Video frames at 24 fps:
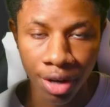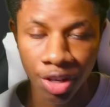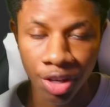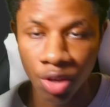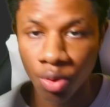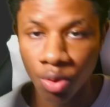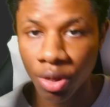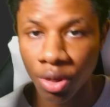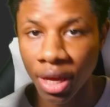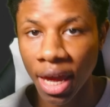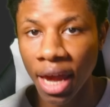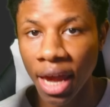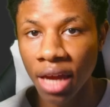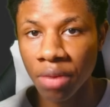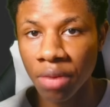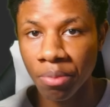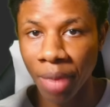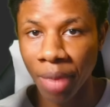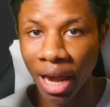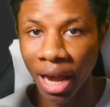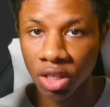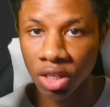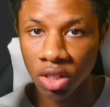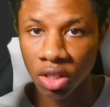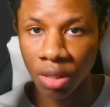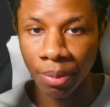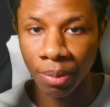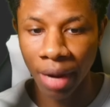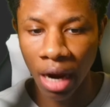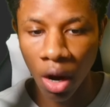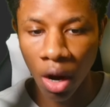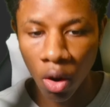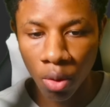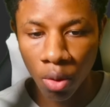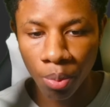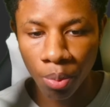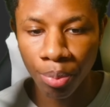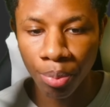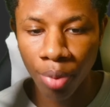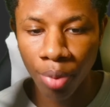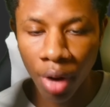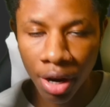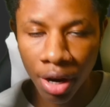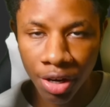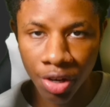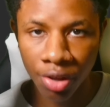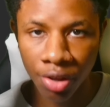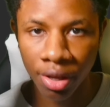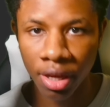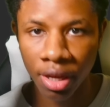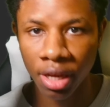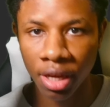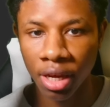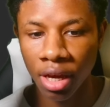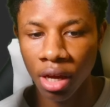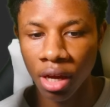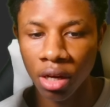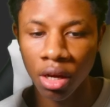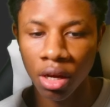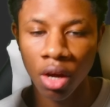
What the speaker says: You can't max them out, but you can get